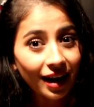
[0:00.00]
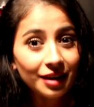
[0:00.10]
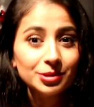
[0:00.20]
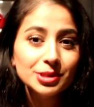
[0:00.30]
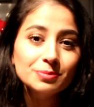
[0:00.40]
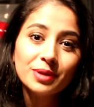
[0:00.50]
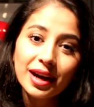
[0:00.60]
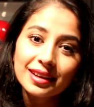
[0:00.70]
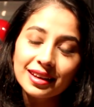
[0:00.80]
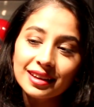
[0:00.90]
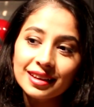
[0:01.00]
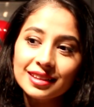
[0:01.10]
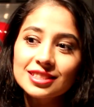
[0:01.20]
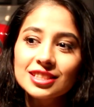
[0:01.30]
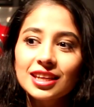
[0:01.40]
I was
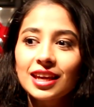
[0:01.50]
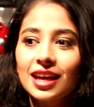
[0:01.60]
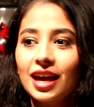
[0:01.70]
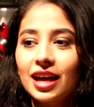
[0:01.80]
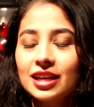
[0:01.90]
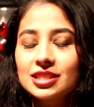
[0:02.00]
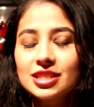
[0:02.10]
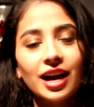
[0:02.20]
pregnant and